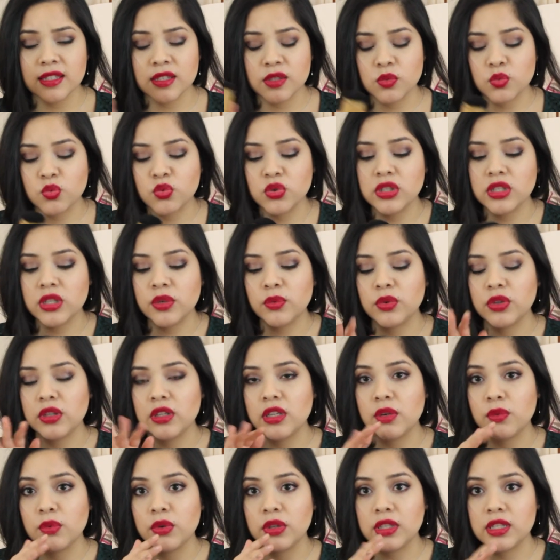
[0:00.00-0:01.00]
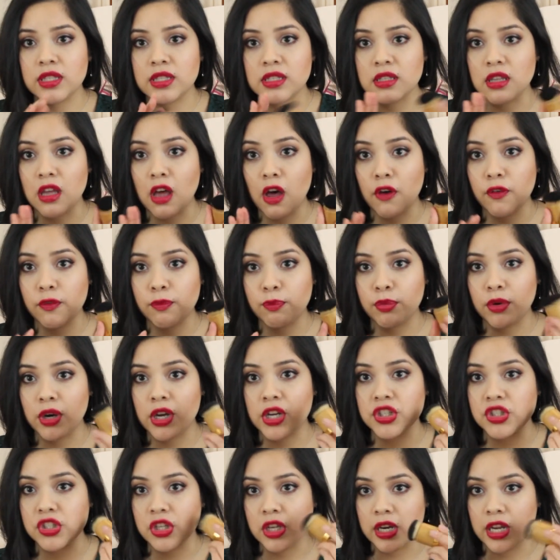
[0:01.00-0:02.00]
is really, really, really soft
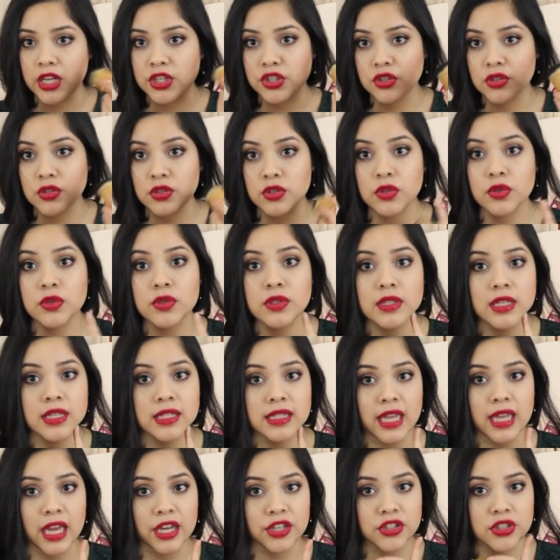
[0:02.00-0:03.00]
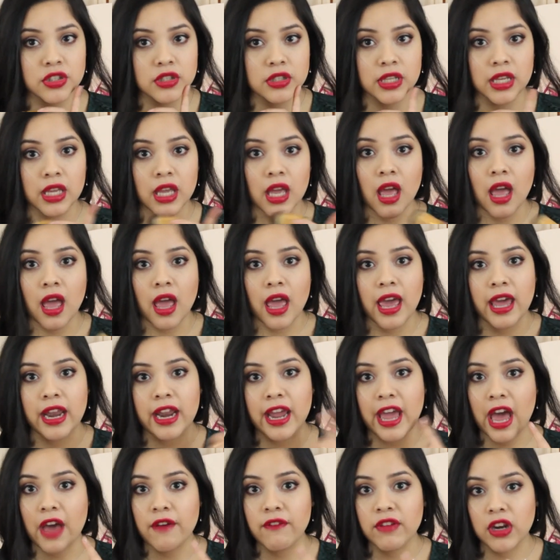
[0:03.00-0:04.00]
brush and I just used this actually and I
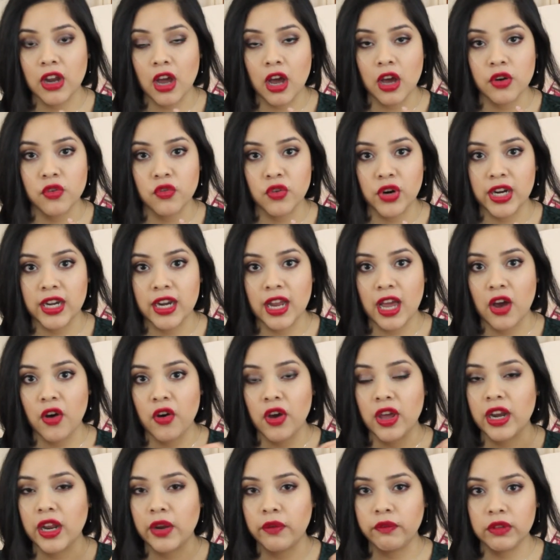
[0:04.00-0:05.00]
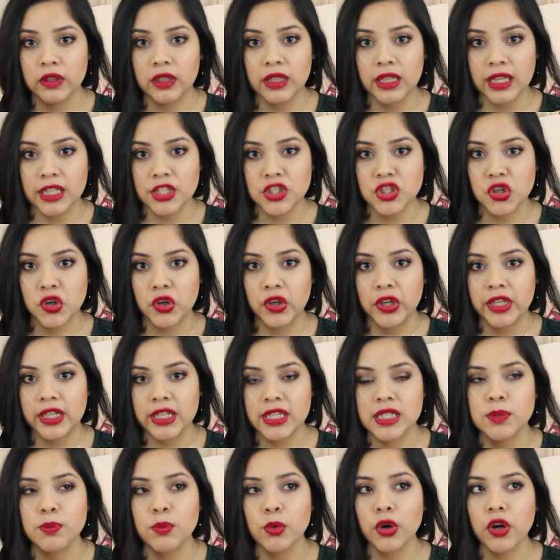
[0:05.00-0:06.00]
have it on right now and I really enjoy it.
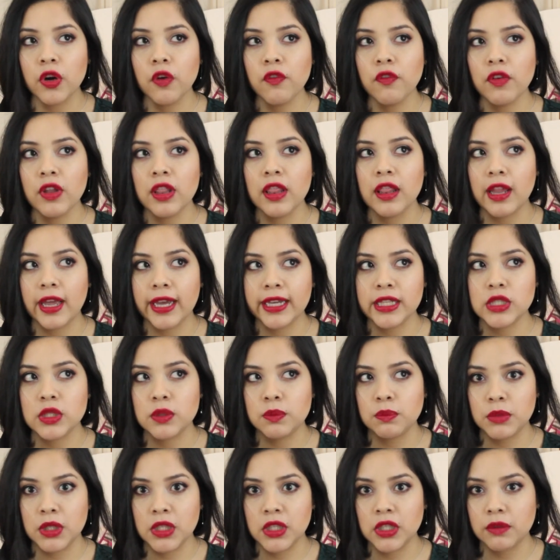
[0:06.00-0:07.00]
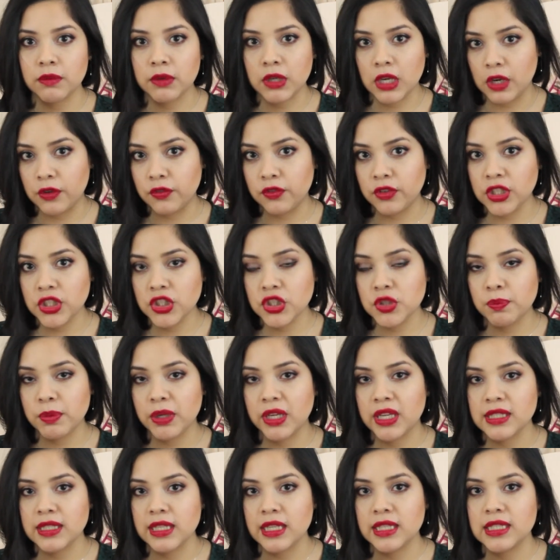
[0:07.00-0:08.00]
It's more of a light to medium coverage
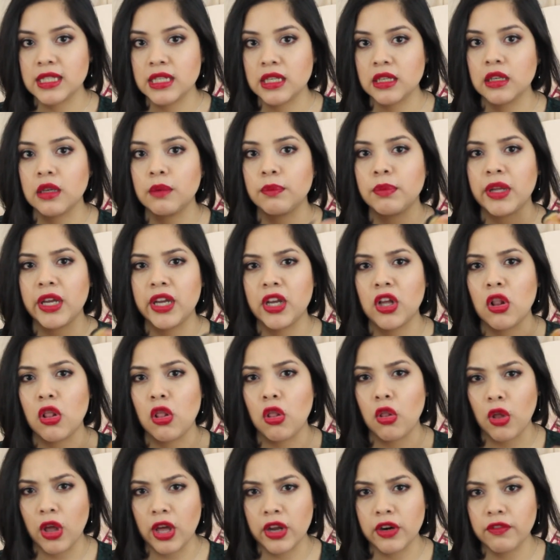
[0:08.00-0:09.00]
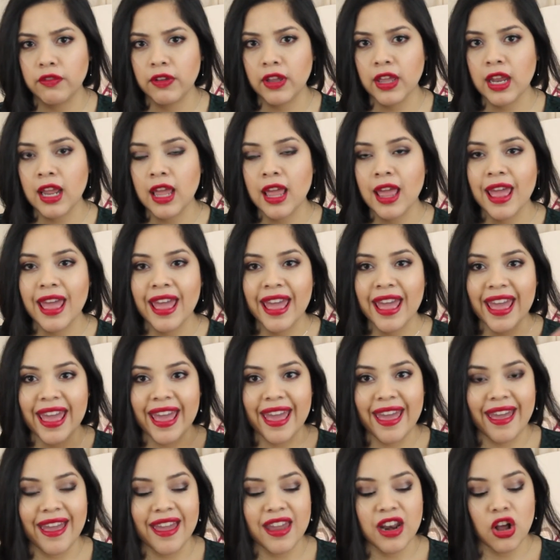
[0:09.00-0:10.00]
because I didn't apply a lot of it.
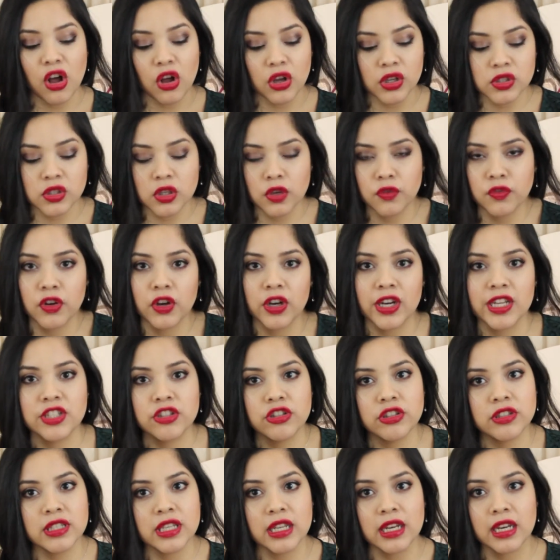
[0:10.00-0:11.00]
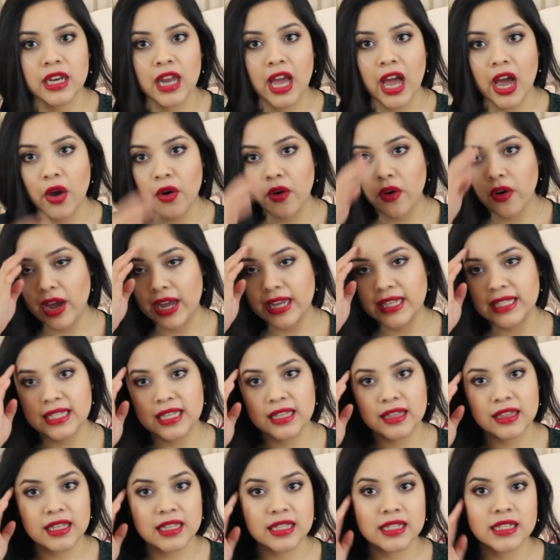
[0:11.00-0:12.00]
And also if you're interested in how I
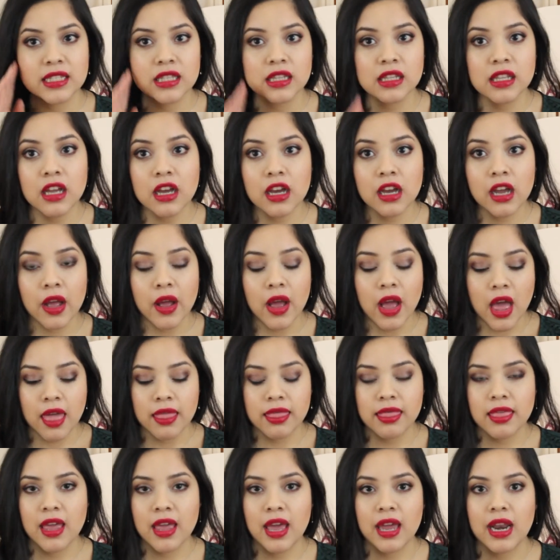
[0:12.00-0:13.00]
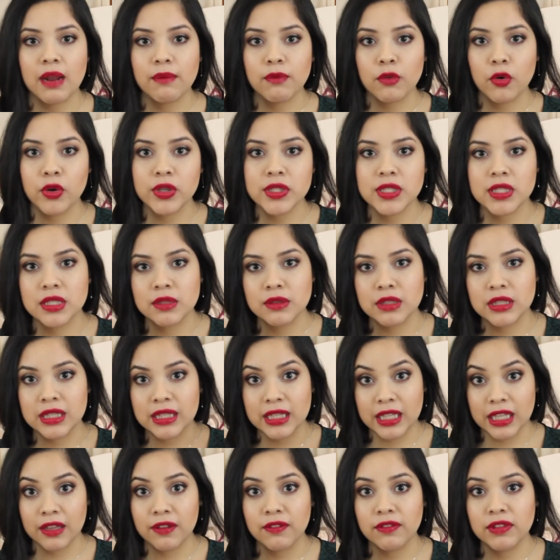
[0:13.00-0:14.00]
did this look, then I'm going to
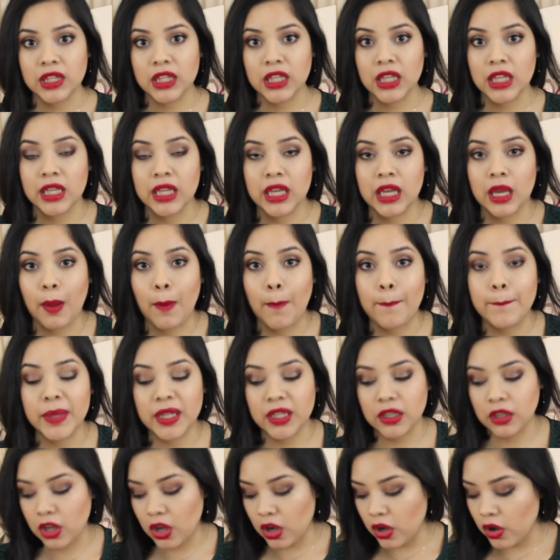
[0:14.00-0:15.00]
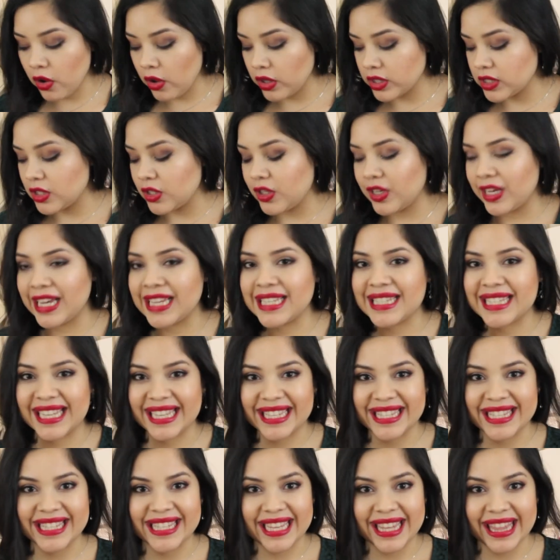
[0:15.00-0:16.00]
leave the link below so you guys
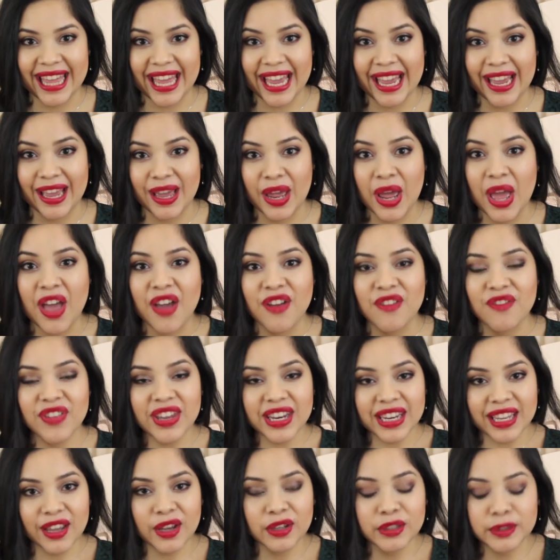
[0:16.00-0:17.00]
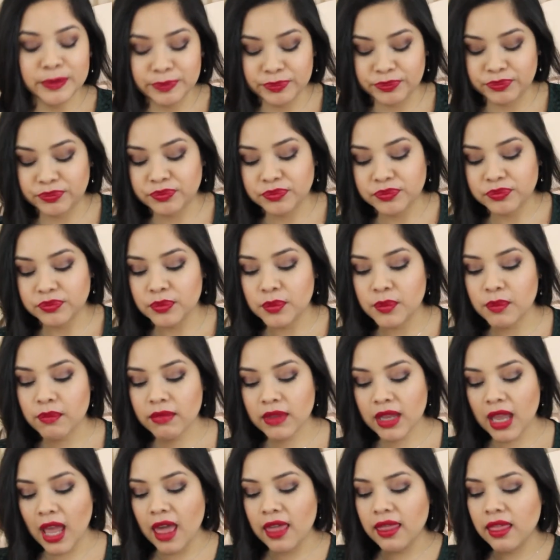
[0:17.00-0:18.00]
can see that video.
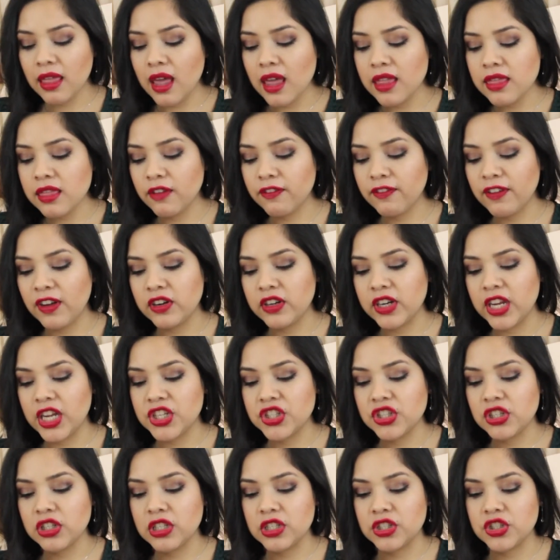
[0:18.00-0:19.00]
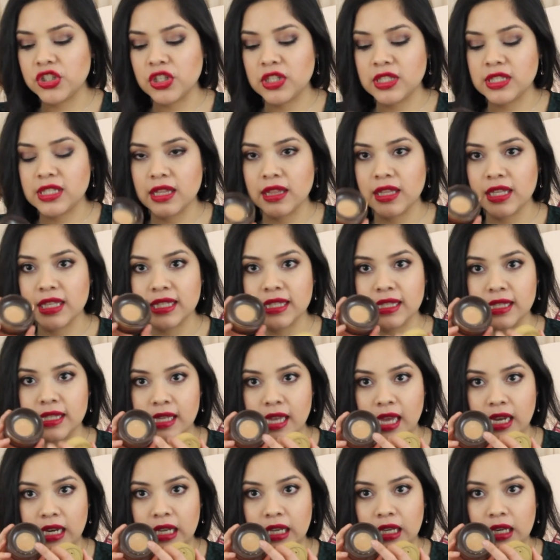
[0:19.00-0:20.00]
And then the foundation is just in this
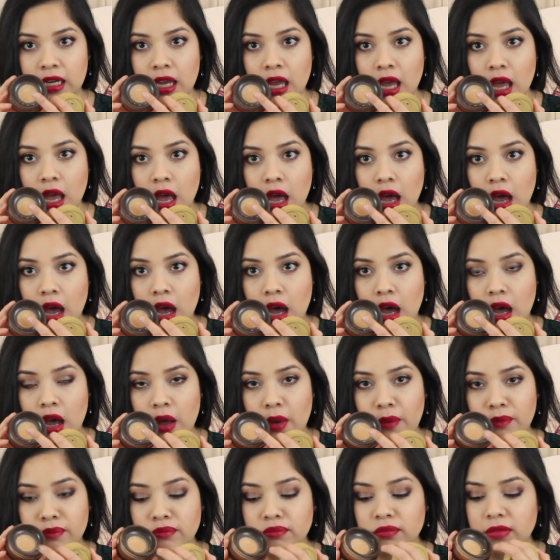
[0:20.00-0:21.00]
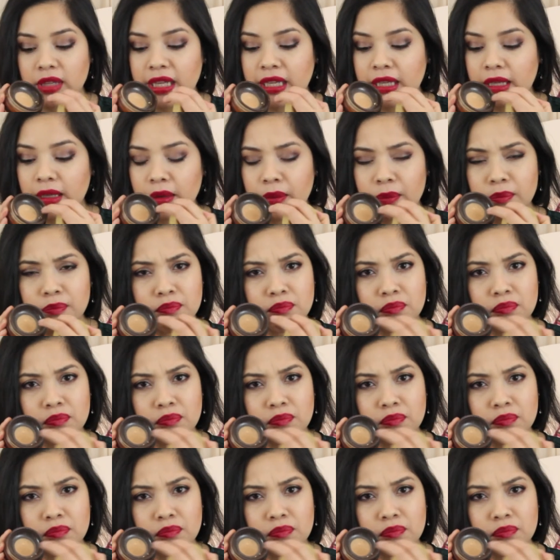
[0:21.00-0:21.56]
netting, um, like,